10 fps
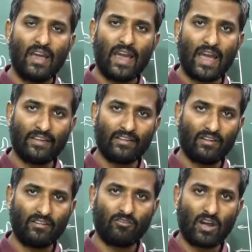and
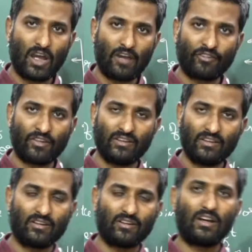
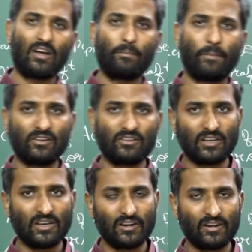after a
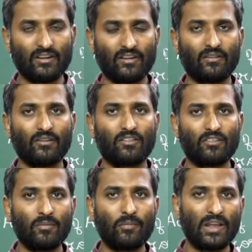particular
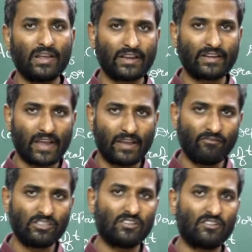stipulated time
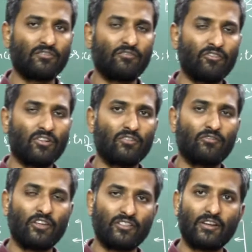which is
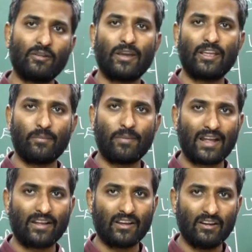fixed by the
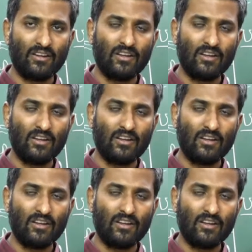banker,